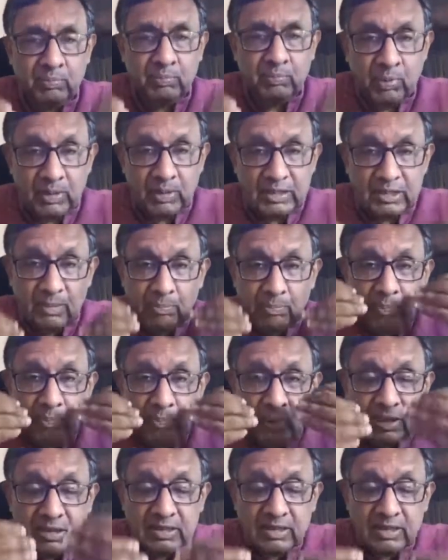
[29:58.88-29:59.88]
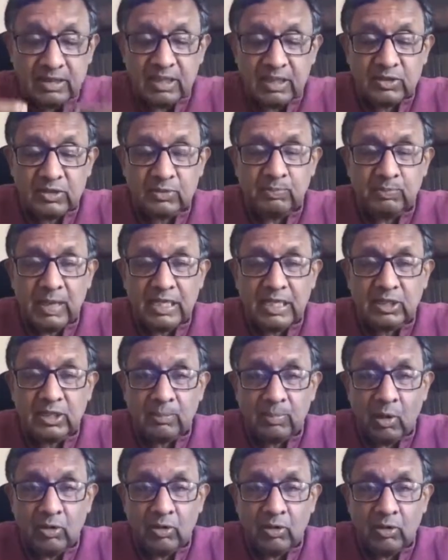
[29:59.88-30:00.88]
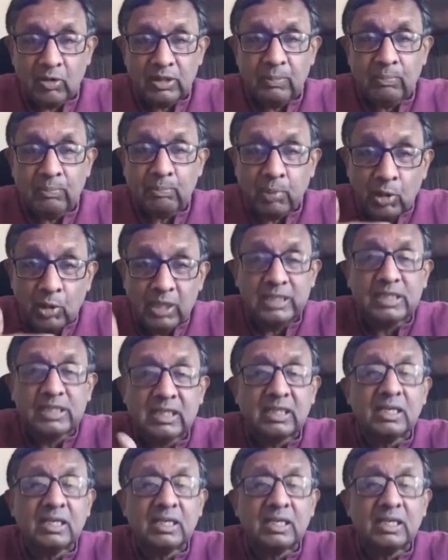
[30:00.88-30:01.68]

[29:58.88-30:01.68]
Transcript: it's based upon the political